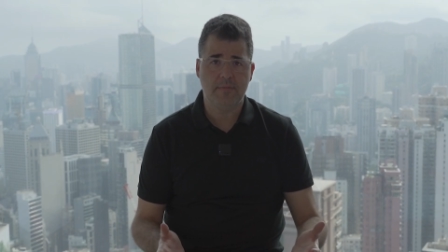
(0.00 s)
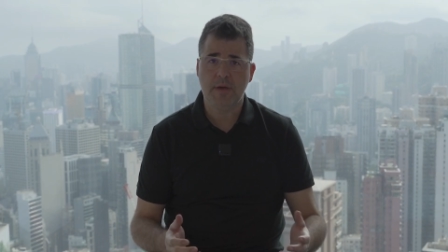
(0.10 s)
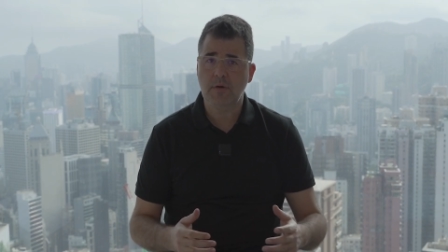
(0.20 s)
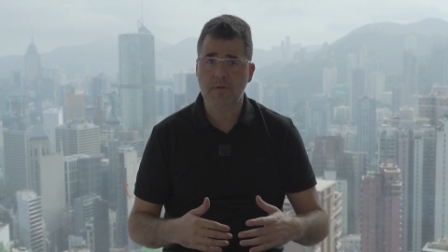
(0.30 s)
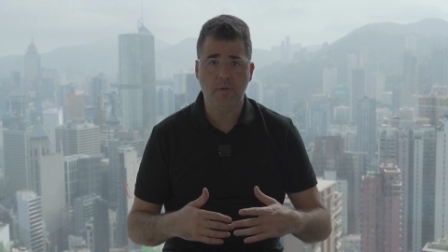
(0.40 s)

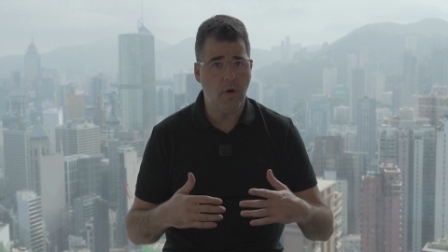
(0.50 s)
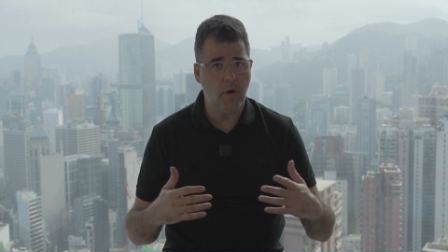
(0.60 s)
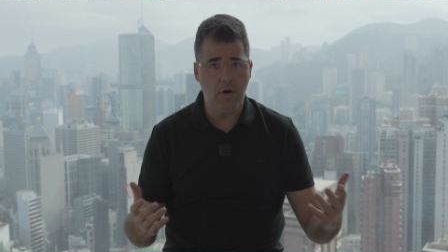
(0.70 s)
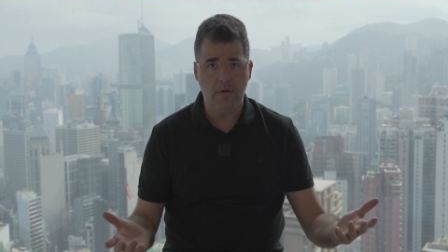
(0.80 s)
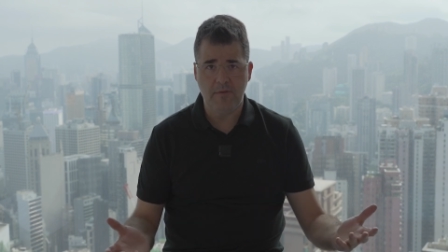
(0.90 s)
because
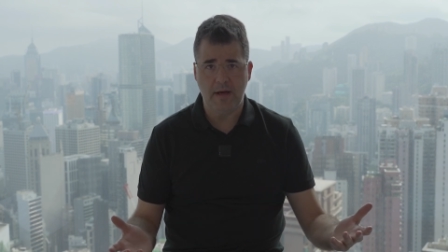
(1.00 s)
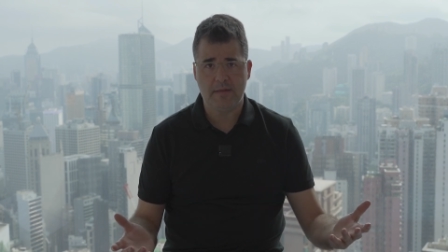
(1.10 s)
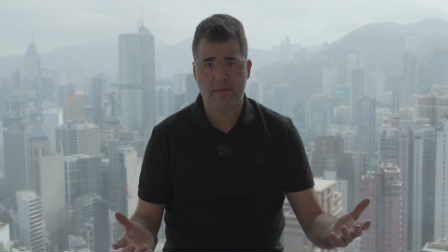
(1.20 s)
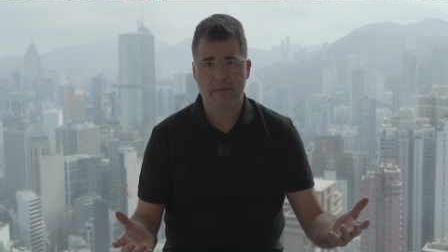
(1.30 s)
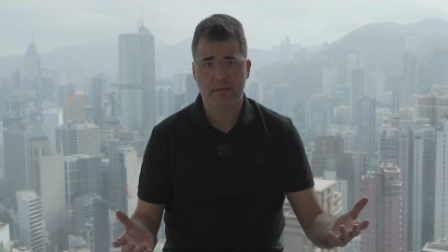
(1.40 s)
all of
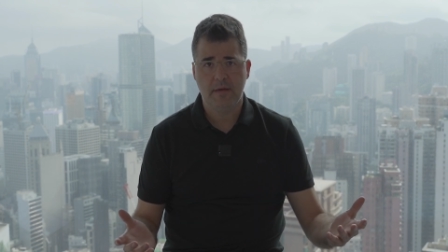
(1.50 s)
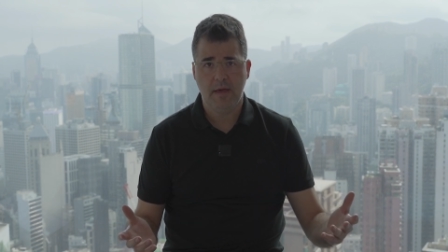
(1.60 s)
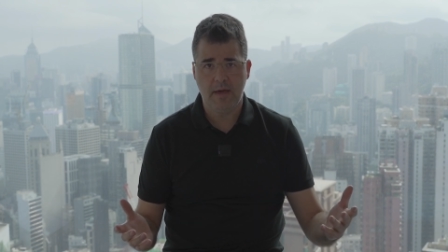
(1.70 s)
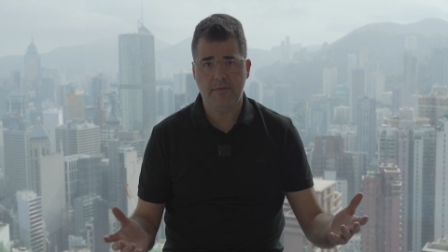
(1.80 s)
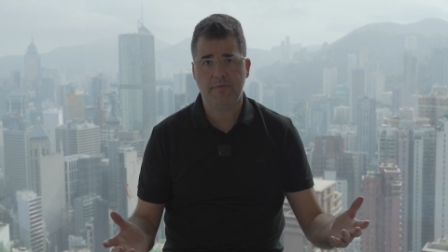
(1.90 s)
us
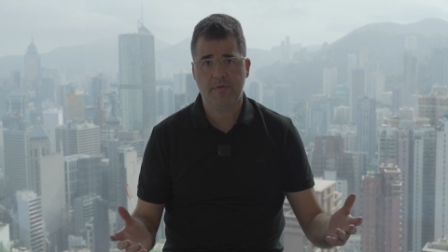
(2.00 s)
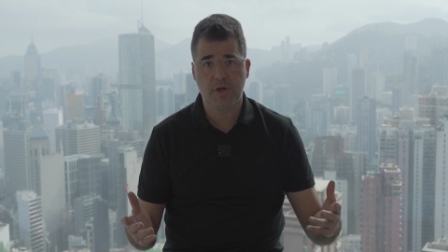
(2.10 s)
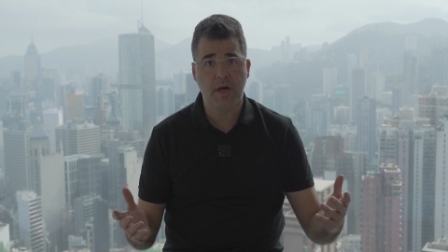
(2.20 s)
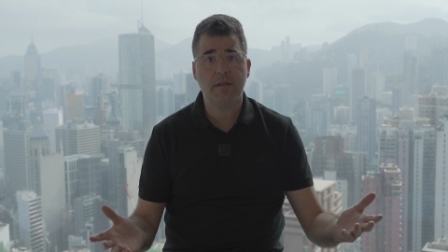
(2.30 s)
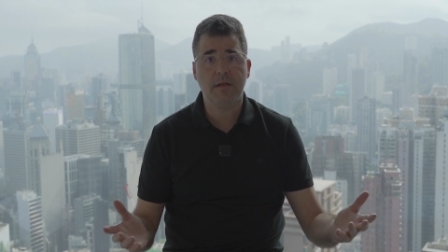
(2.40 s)
have
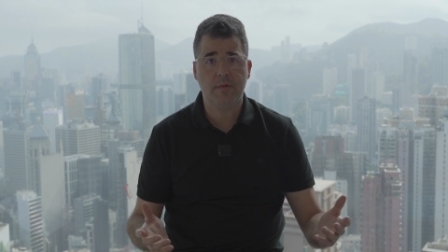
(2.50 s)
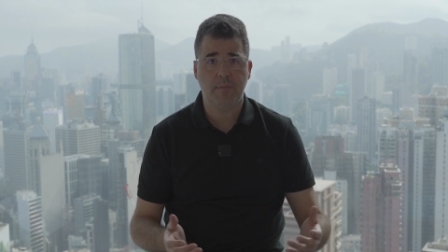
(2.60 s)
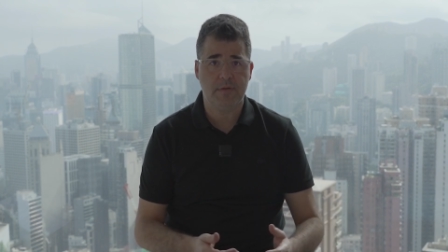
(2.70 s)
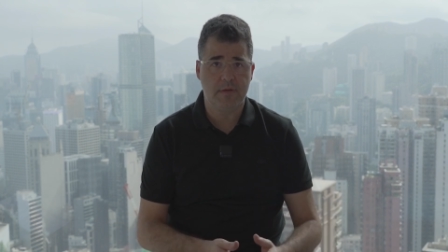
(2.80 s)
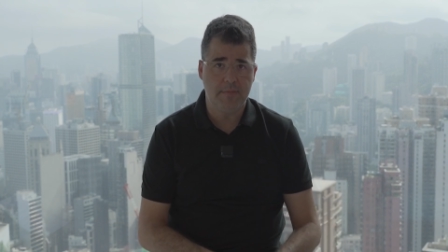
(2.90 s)
shared
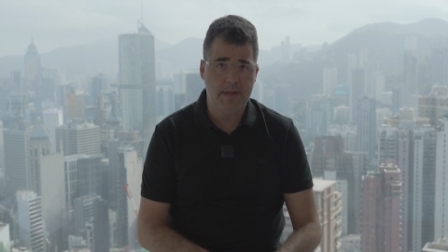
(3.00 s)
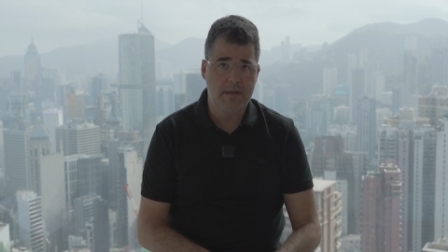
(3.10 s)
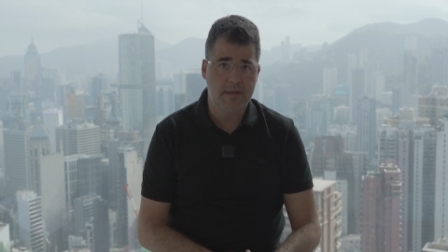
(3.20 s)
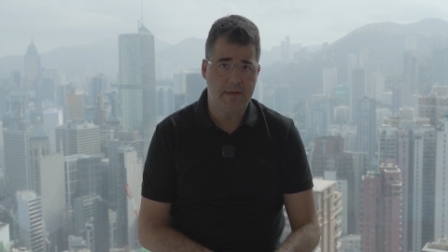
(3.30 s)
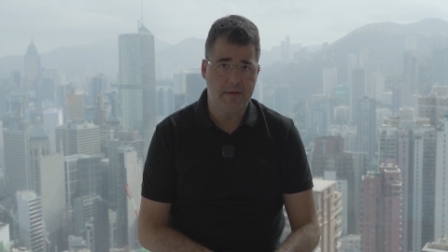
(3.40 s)
responsibility